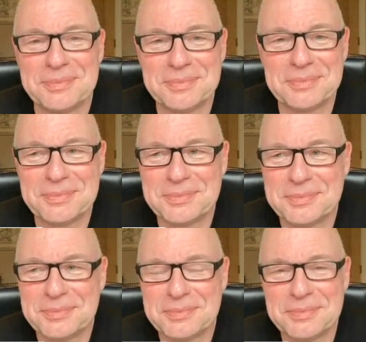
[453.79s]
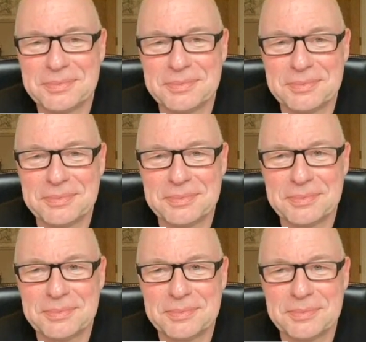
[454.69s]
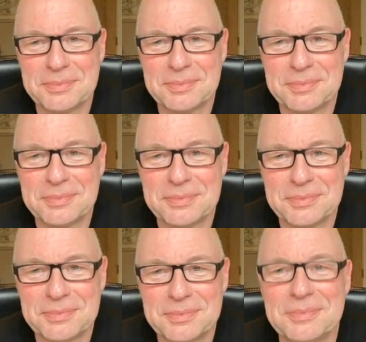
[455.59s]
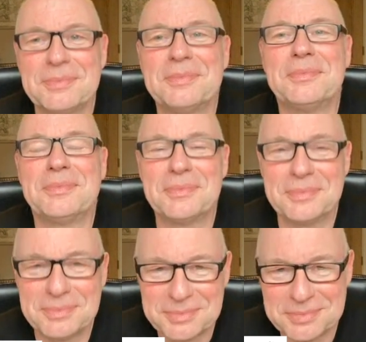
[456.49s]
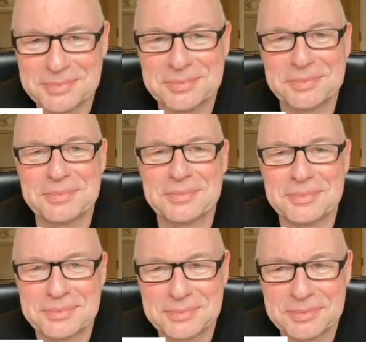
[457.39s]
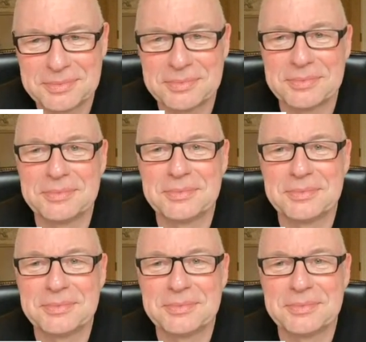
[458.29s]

No words are spoken by the person on screen.